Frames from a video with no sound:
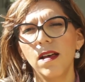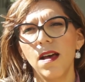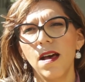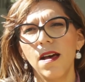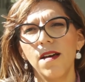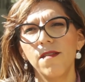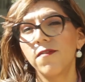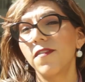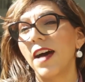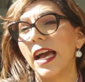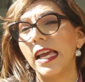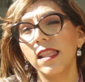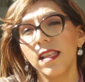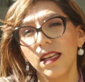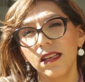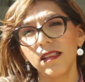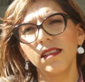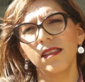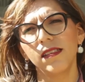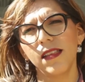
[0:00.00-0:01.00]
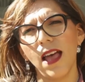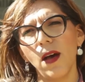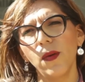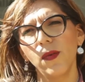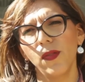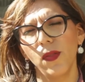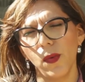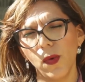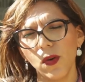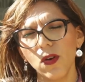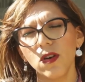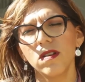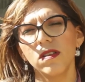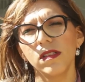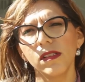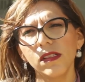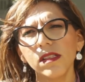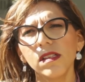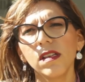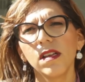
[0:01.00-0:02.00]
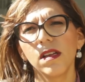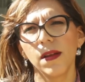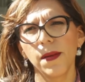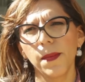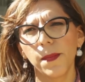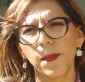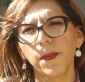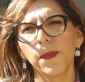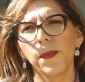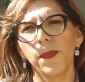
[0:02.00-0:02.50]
uh, violence out in the world. L A